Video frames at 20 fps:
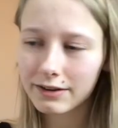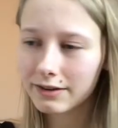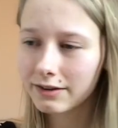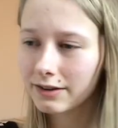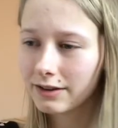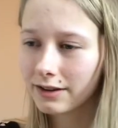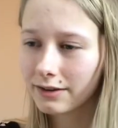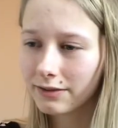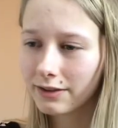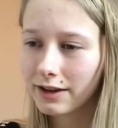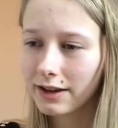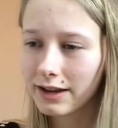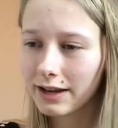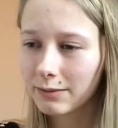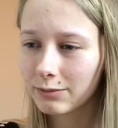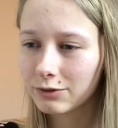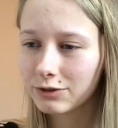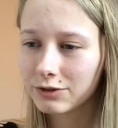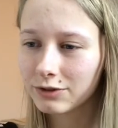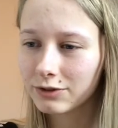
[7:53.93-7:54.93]
if they're able
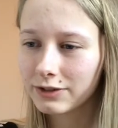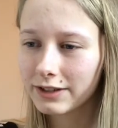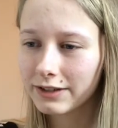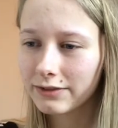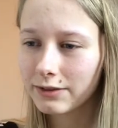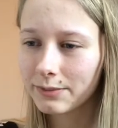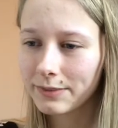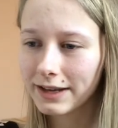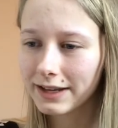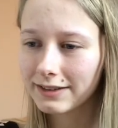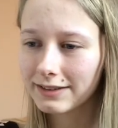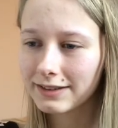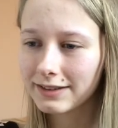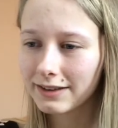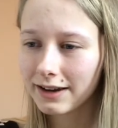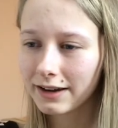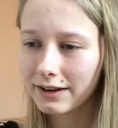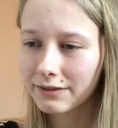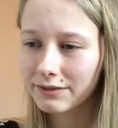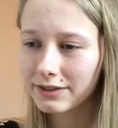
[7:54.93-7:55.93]
to even make these kind
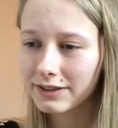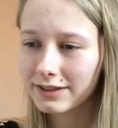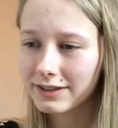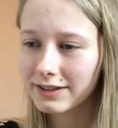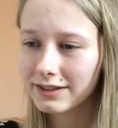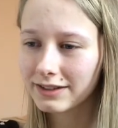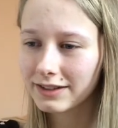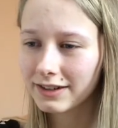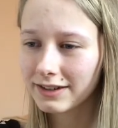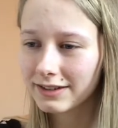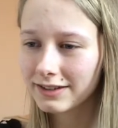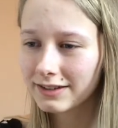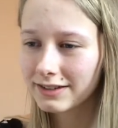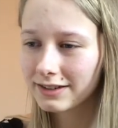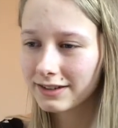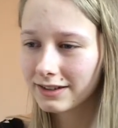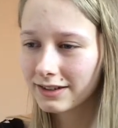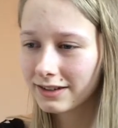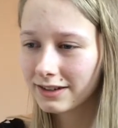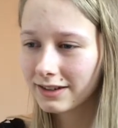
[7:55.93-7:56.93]
of decisions.
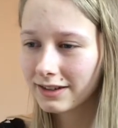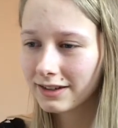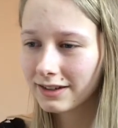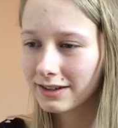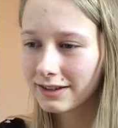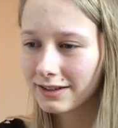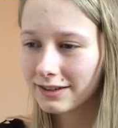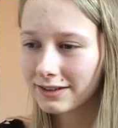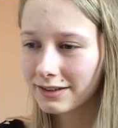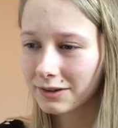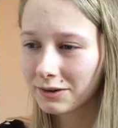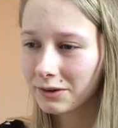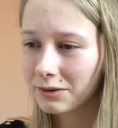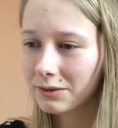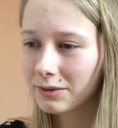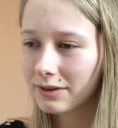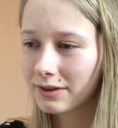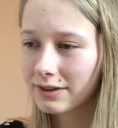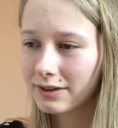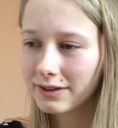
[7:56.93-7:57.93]
So
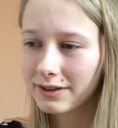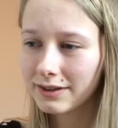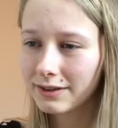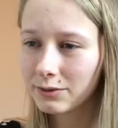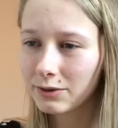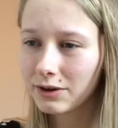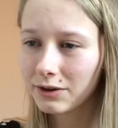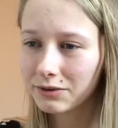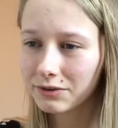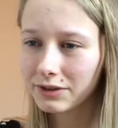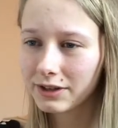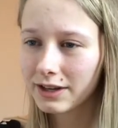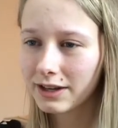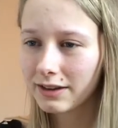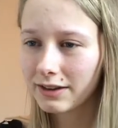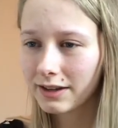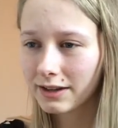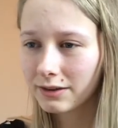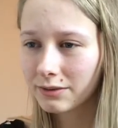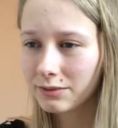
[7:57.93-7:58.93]
we also hear
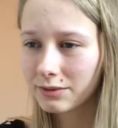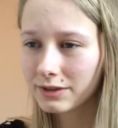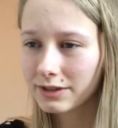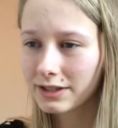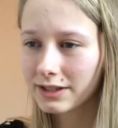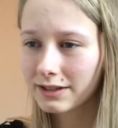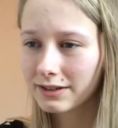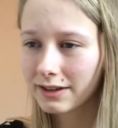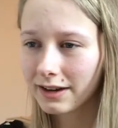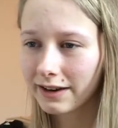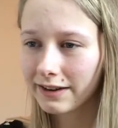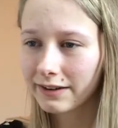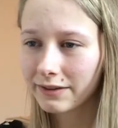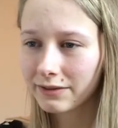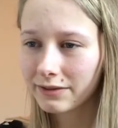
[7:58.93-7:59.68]
that Christine's kind of